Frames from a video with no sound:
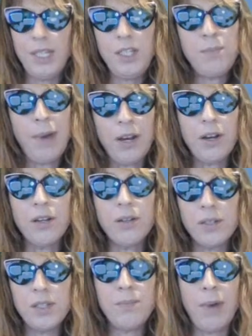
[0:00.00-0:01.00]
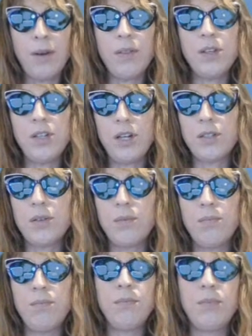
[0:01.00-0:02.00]
he's better. He's better than
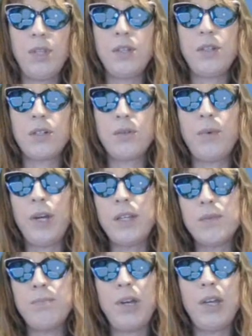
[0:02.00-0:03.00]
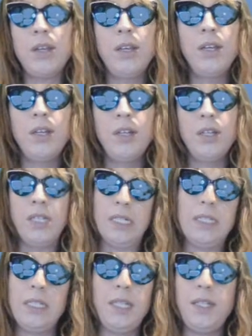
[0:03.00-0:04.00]
Dr. Weiss, but
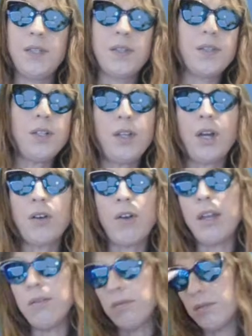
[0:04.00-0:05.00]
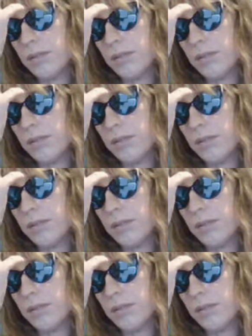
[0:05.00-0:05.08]
he's still not great.